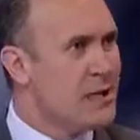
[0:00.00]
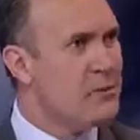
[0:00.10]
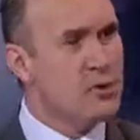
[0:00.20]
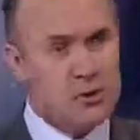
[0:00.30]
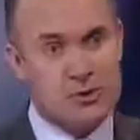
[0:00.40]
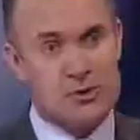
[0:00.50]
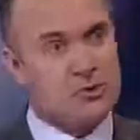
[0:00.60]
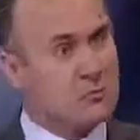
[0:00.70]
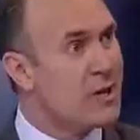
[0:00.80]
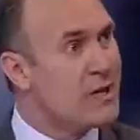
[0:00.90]
He
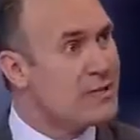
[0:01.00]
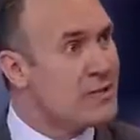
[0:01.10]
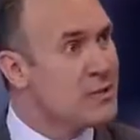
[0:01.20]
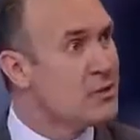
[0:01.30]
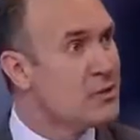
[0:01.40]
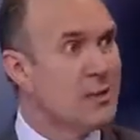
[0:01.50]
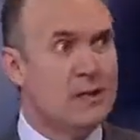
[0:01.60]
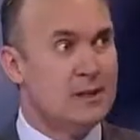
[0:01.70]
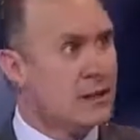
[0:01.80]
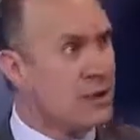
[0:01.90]
produces some great teams,
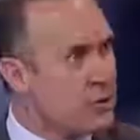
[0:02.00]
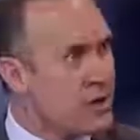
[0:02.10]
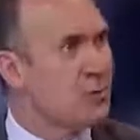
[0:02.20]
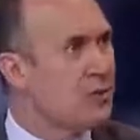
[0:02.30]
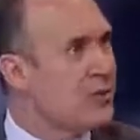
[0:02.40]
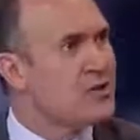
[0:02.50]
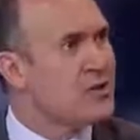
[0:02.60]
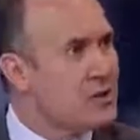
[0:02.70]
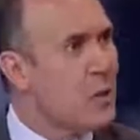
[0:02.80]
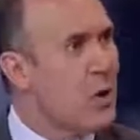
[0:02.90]
incredible things
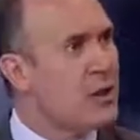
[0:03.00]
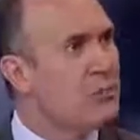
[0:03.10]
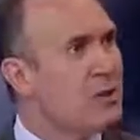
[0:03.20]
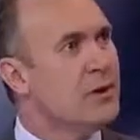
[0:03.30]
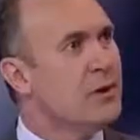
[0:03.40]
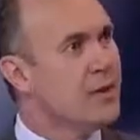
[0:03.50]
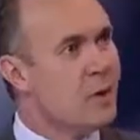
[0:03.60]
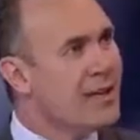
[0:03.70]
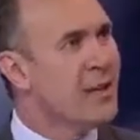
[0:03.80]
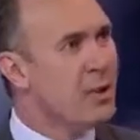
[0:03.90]
that he's won, but
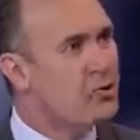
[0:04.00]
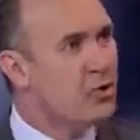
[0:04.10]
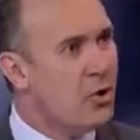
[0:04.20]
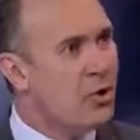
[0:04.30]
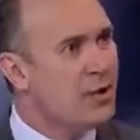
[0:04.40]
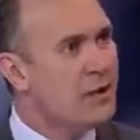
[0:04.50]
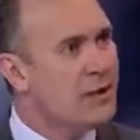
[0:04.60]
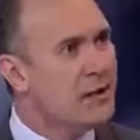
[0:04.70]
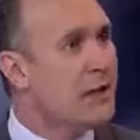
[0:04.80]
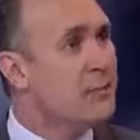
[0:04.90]
when it goes wrong,
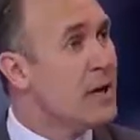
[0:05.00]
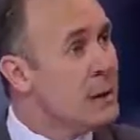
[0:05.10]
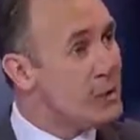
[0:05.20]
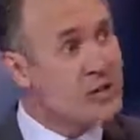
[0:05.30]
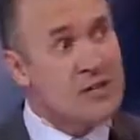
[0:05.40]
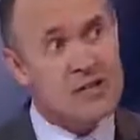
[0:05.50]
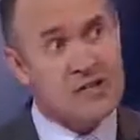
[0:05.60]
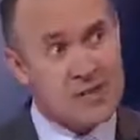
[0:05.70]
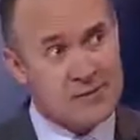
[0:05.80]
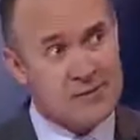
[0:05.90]
and maybe we're seeing the
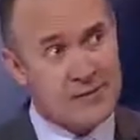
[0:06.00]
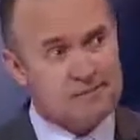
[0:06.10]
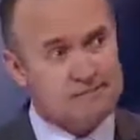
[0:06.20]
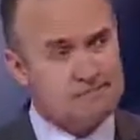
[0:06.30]
start of that.